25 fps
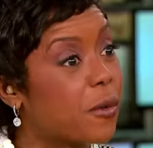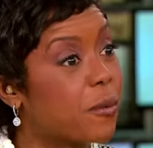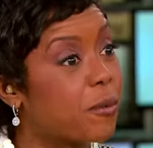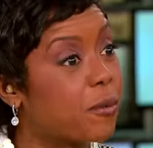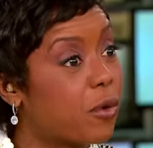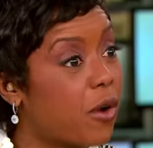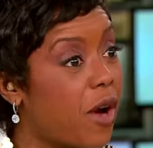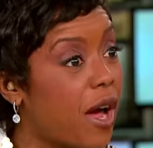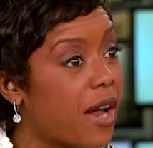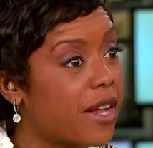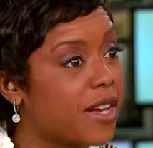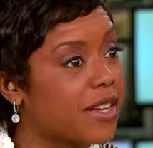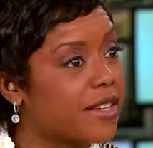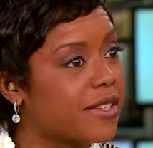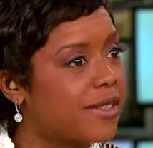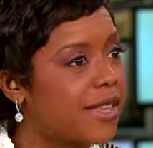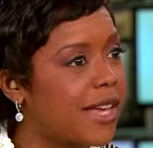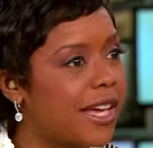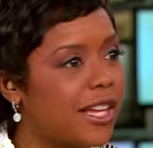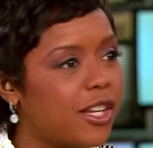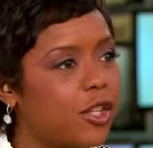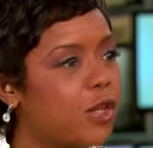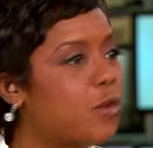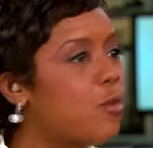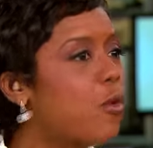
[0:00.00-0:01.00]
products
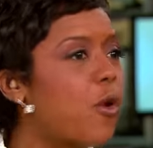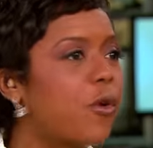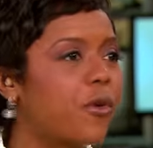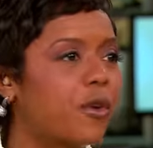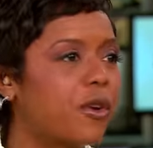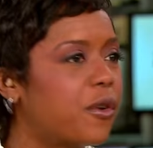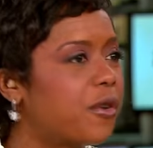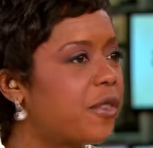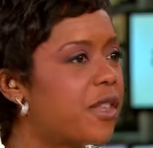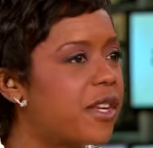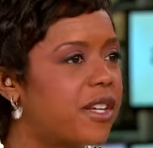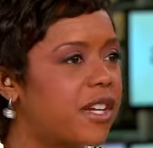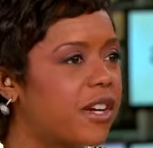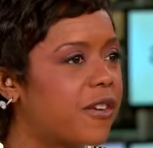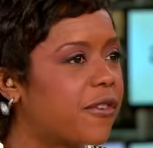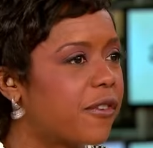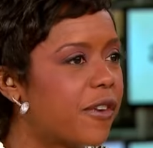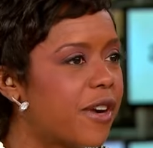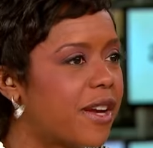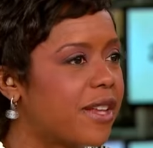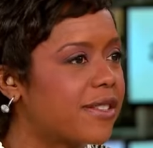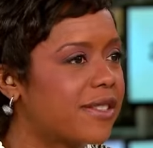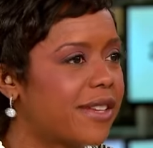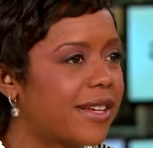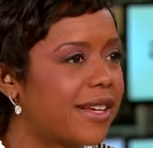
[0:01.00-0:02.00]
that you won't know the
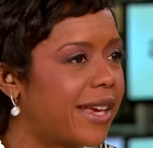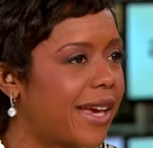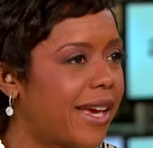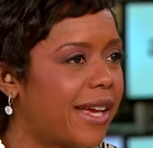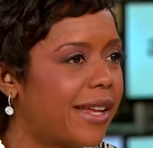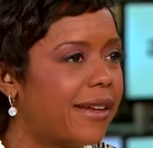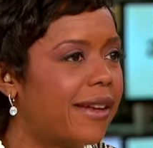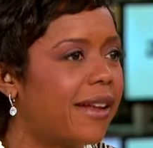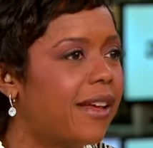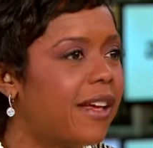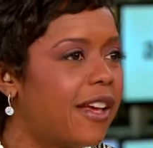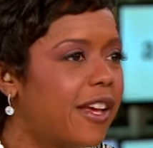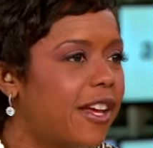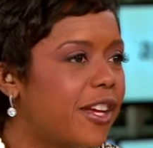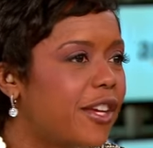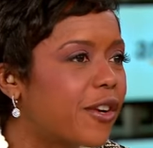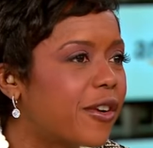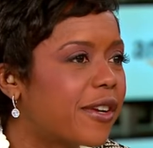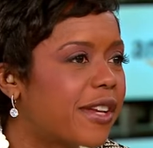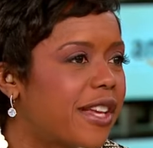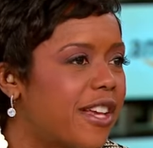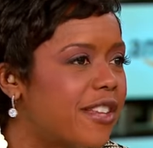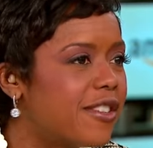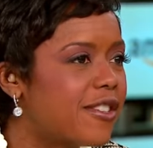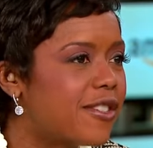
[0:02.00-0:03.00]
difference. Again,
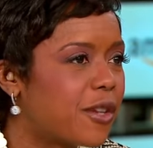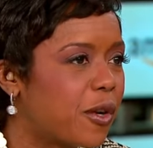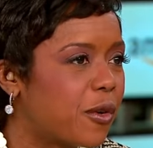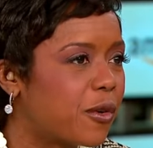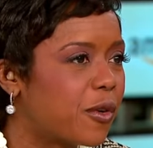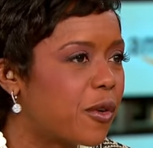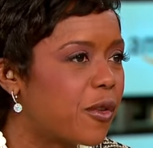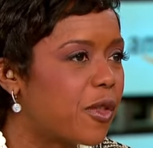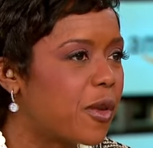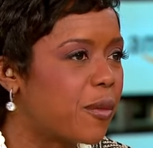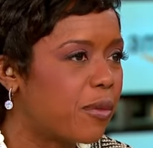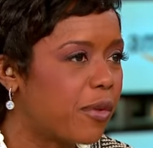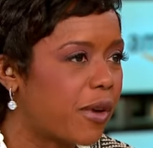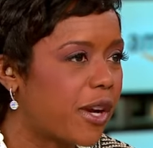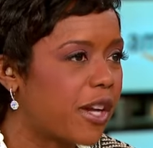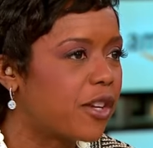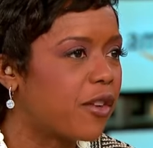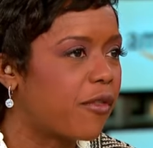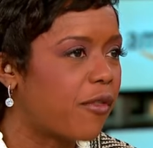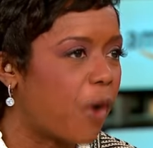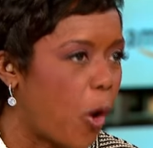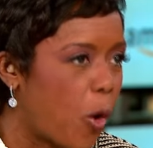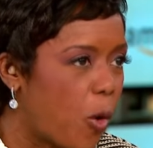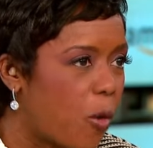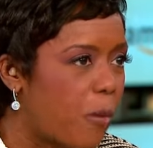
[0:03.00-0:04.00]
your kids don't know the brand
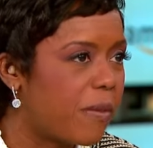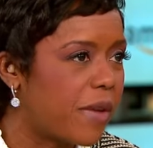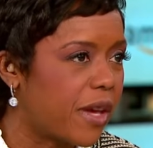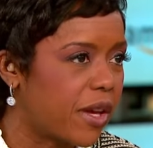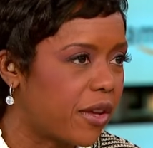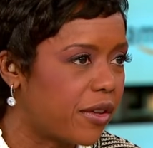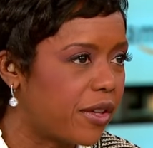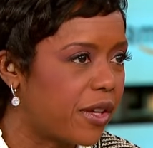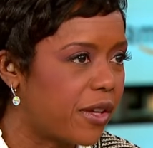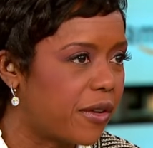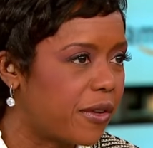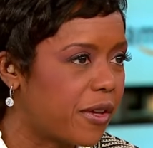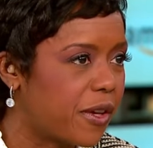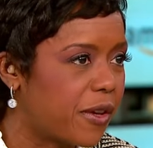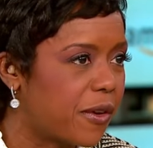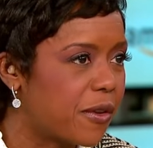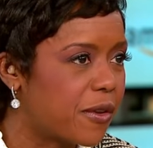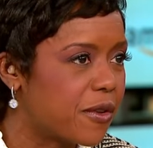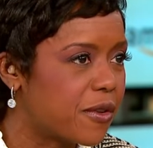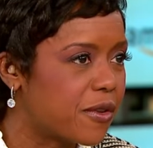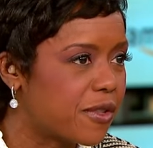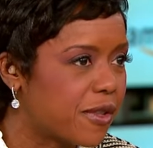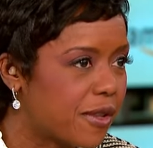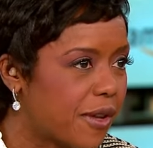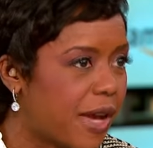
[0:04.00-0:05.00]
of oatmeal you
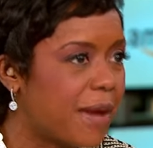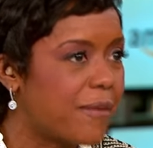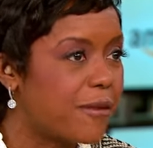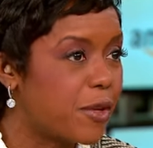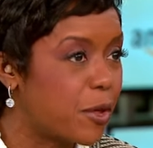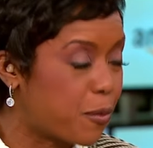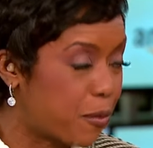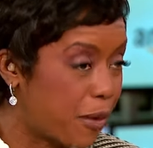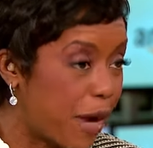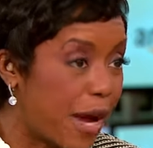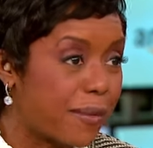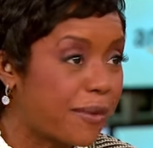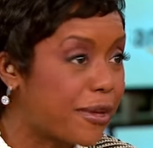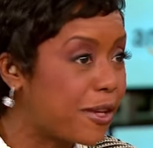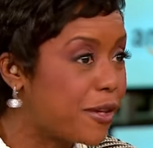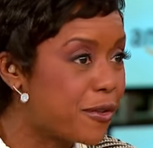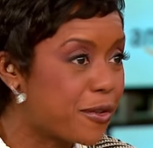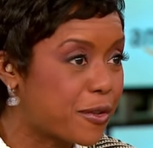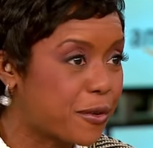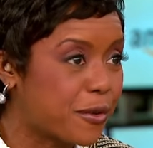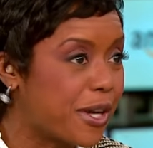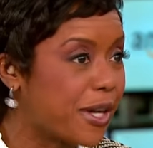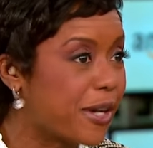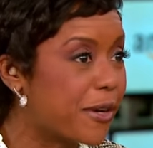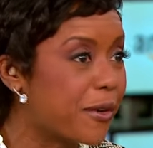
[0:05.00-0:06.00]
use. I mean, you probably
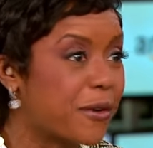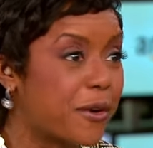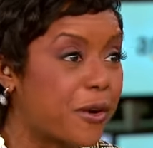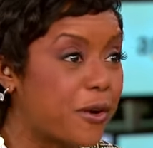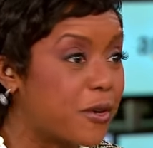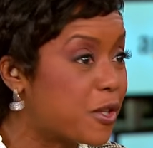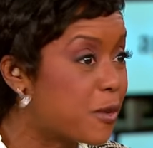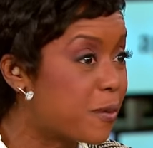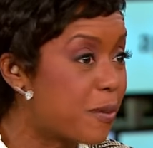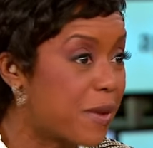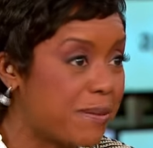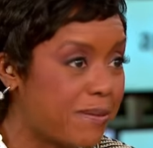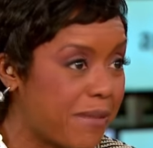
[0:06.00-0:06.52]
use Quaker Oats, but